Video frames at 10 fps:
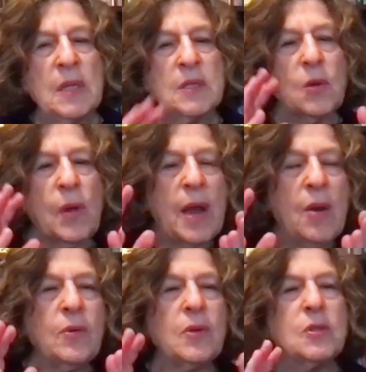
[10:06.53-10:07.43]
So
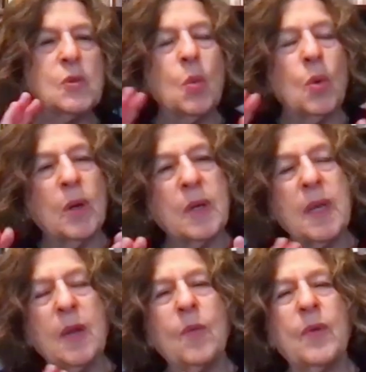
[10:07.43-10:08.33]
Aaron is
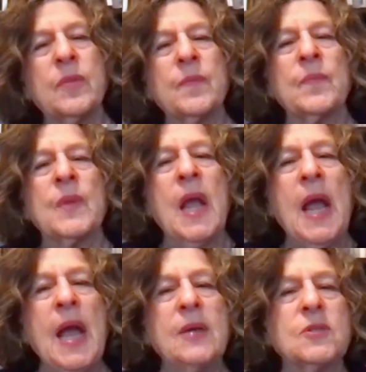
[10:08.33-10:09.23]
working with
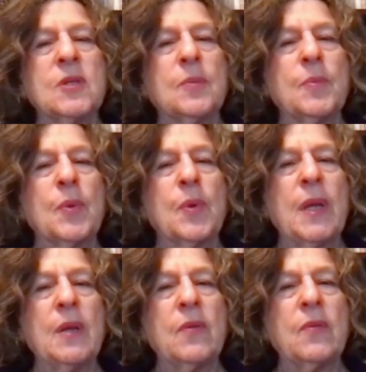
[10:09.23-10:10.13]
how to
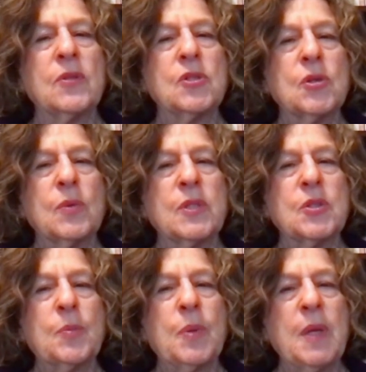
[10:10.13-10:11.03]
bring the
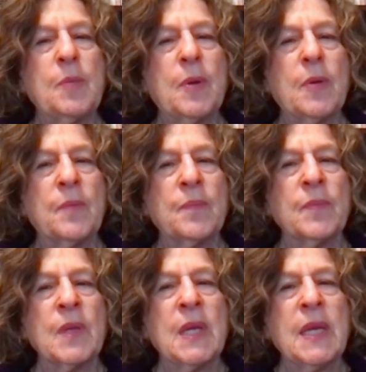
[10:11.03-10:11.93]
Jewish people
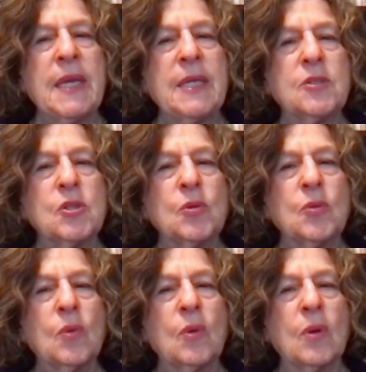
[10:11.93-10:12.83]

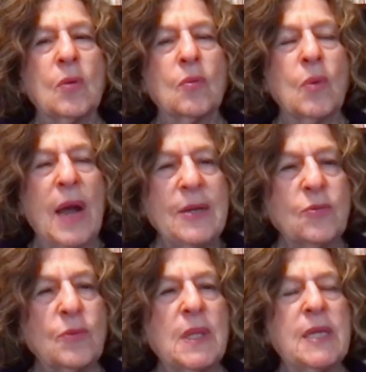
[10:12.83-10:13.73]
into right
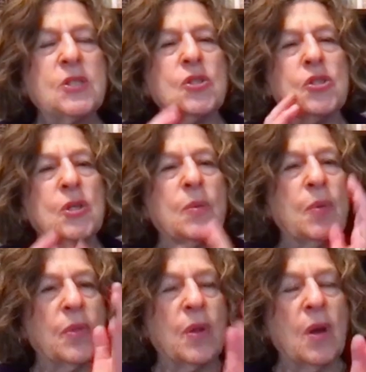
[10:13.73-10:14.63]
relationship
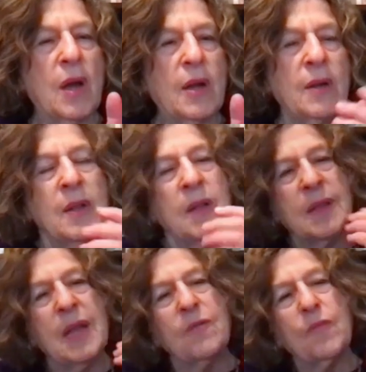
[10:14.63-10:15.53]
with God,
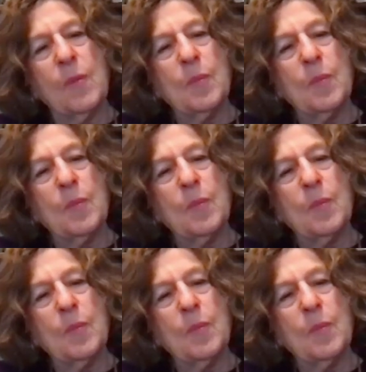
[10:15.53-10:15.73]
like from